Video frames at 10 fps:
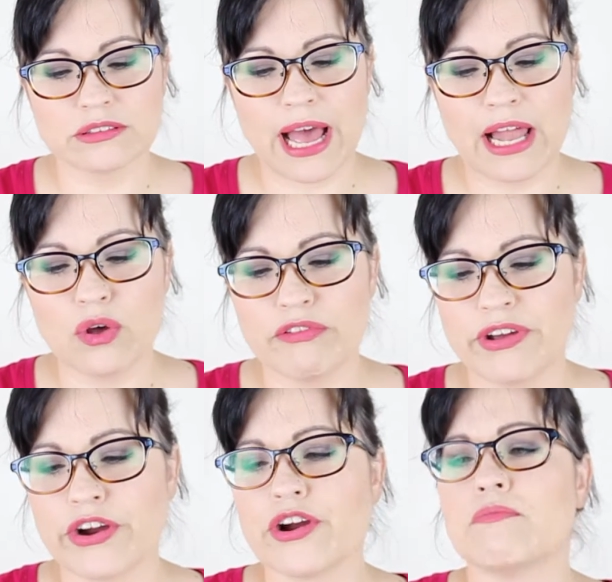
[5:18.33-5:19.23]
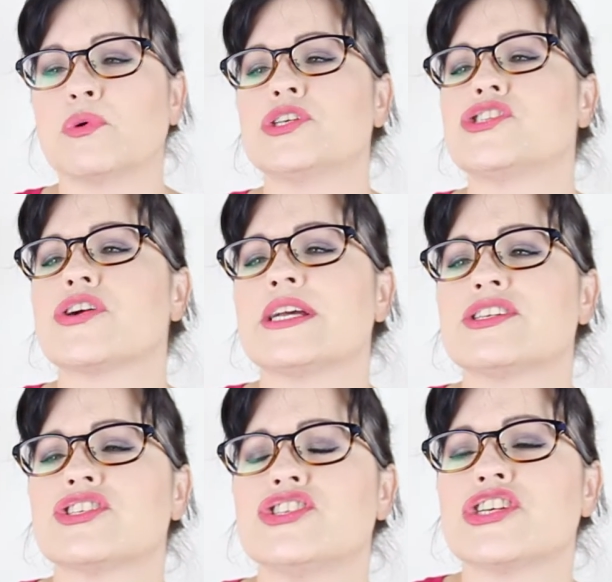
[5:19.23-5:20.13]
Aloe Vera
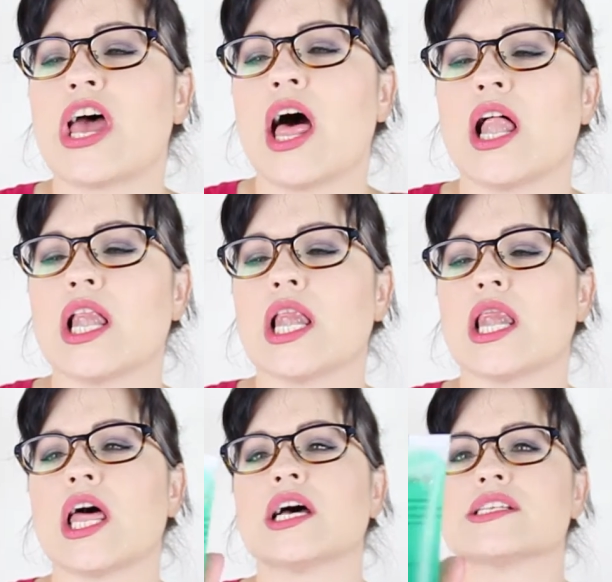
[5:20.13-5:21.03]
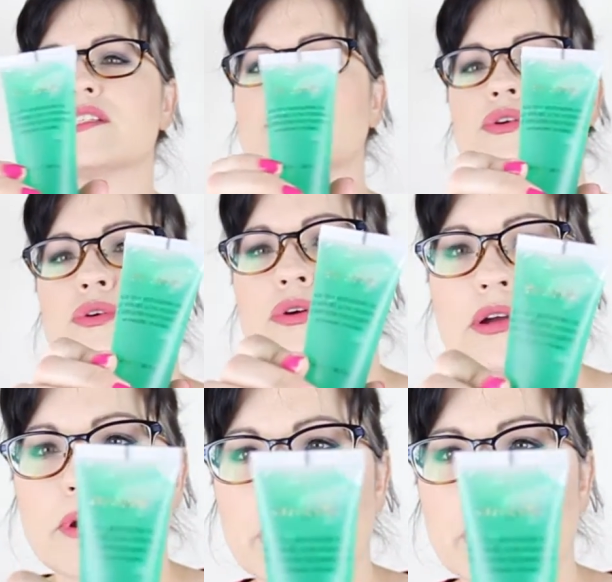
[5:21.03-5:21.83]
Moisturizing Gel. So here